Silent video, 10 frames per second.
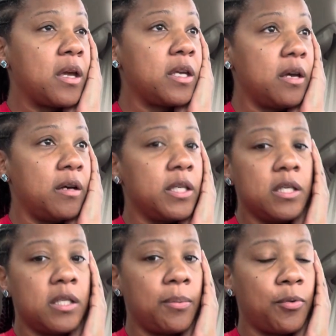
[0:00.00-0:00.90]
Yeah,
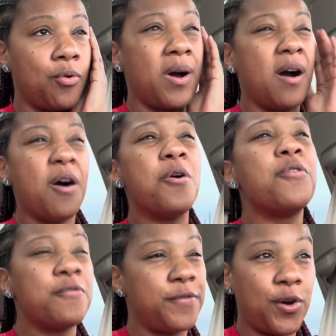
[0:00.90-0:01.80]
he ended up going
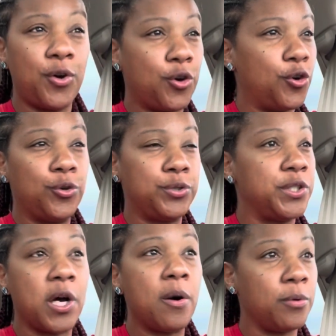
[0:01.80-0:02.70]
over
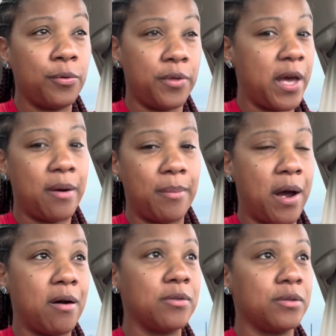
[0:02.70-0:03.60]
double that
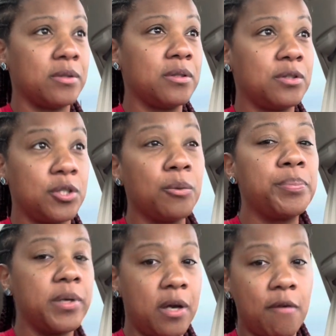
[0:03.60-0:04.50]
amount to
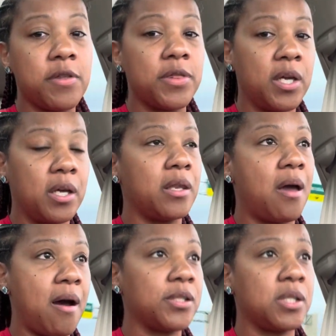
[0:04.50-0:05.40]
put everything in the
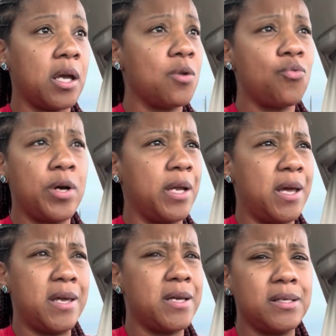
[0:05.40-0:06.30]
house that he wanted.
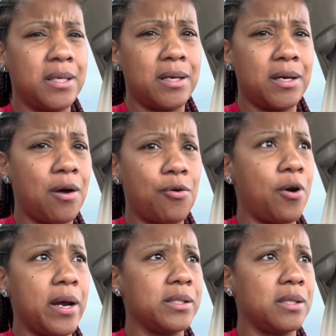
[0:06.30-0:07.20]
And he didn't go
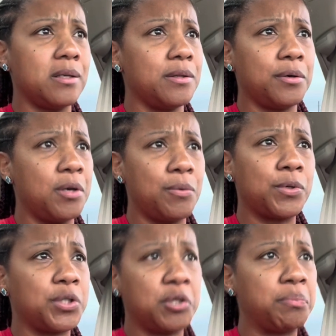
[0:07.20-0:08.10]
crazy either. It
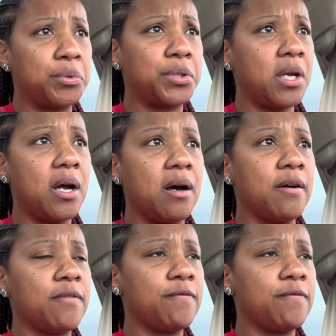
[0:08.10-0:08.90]
was simple stuff.